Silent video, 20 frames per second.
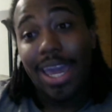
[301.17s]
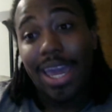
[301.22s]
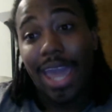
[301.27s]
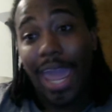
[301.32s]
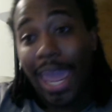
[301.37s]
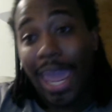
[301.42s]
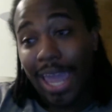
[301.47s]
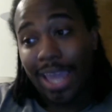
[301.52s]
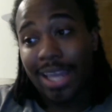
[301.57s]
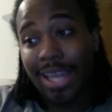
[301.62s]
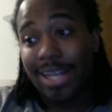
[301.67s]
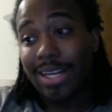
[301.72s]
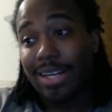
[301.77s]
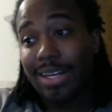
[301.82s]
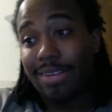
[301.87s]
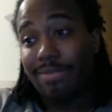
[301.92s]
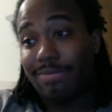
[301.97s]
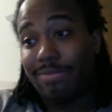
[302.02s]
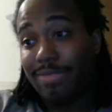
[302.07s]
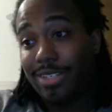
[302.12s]

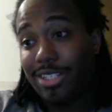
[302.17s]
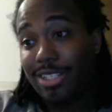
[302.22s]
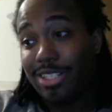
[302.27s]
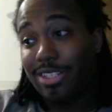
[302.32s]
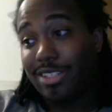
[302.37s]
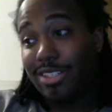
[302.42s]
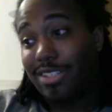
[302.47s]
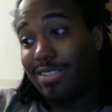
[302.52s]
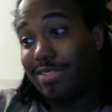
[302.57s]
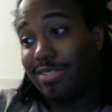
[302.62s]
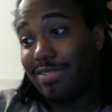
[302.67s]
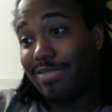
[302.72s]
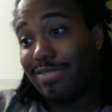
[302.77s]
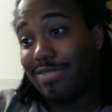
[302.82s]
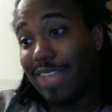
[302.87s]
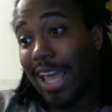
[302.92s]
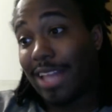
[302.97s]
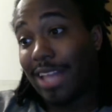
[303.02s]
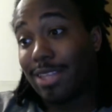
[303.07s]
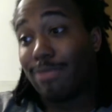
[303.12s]
and
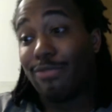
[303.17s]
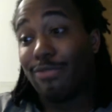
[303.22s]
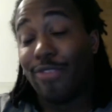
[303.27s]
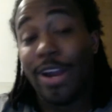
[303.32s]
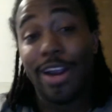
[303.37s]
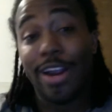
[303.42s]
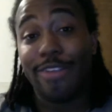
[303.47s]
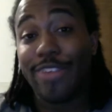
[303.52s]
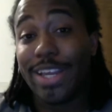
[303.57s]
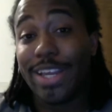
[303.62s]
at the very